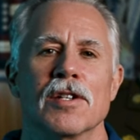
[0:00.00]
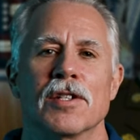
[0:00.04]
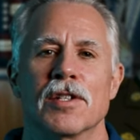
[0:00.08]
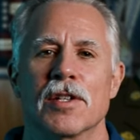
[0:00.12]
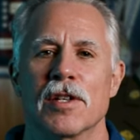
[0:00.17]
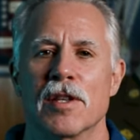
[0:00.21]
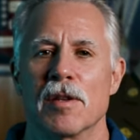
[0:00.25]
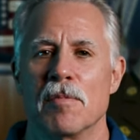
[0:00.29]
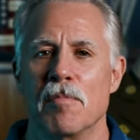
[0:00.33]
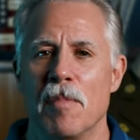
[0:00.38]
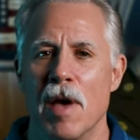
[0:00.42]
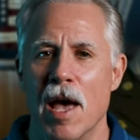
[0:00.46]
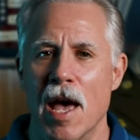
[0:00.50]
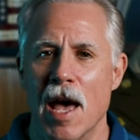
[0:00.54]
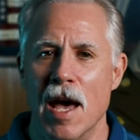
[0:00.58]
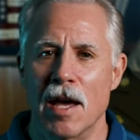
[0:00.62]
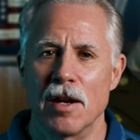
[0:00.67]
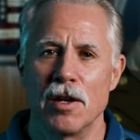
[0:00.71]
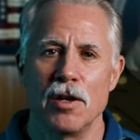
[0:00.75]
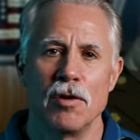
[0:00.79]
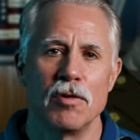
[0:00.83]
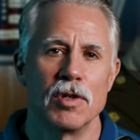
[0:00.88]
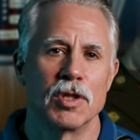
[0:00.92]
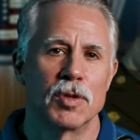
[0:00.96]
to the man
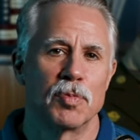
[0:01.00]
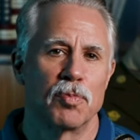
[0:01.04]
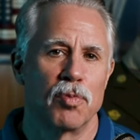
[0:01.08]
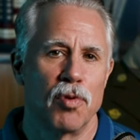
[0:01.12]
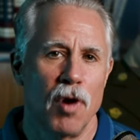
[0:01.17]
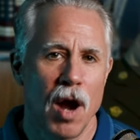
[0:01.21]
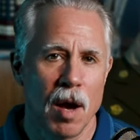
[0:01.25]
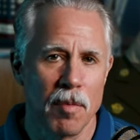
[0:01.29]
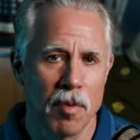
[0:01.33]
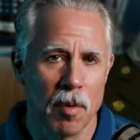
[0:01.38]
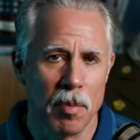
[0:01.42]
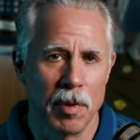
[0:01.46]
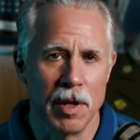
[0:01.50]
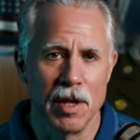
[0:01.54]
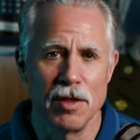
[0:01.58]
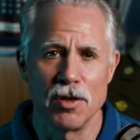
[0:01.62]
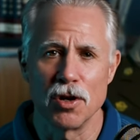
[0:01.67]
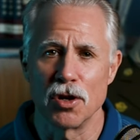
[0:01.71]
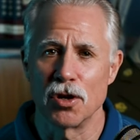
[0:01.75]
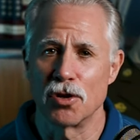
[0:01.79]
who is probably the